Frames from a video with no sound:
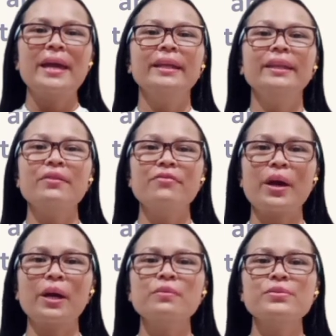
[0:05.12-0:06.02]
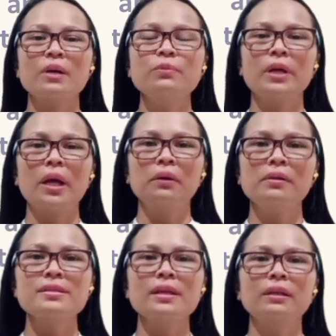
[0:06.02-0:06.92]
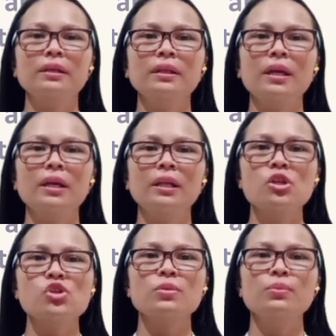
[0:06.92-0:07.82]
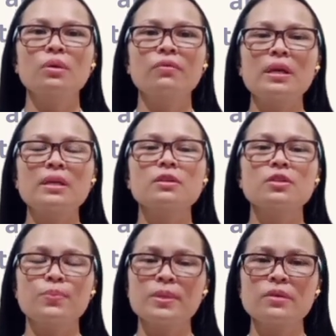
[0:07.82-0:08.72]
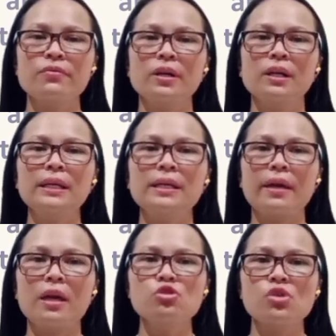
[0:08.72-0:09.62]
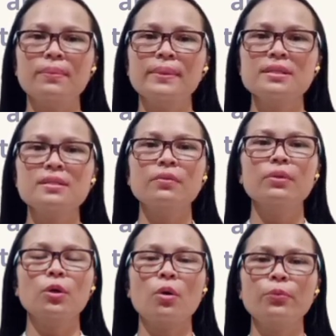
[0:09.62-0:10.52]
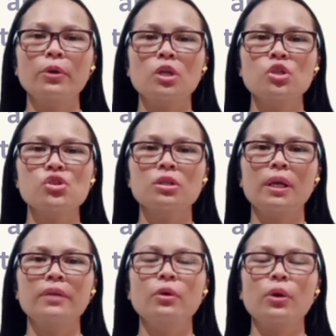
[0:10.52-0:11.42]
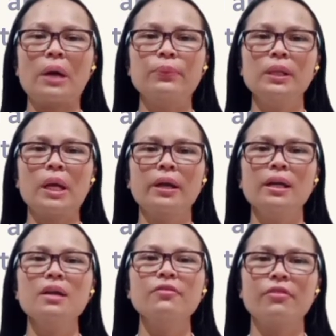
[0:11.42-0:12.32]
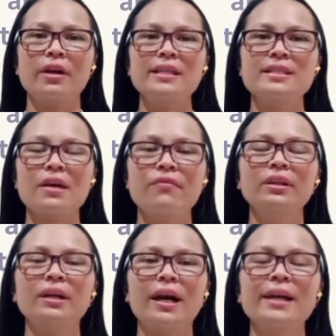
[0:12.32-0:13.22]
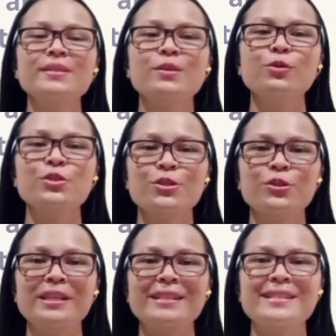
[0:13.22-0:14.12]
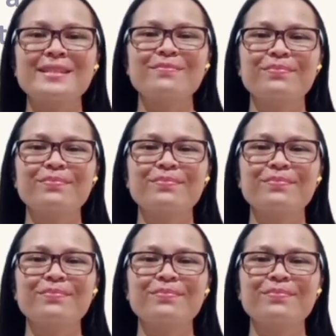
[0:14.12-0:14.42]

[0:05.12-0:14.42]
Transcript: The effect of subtitles in non English movies, specifically K dramas, on the comprehension and vocabulary of grade 7 high school students.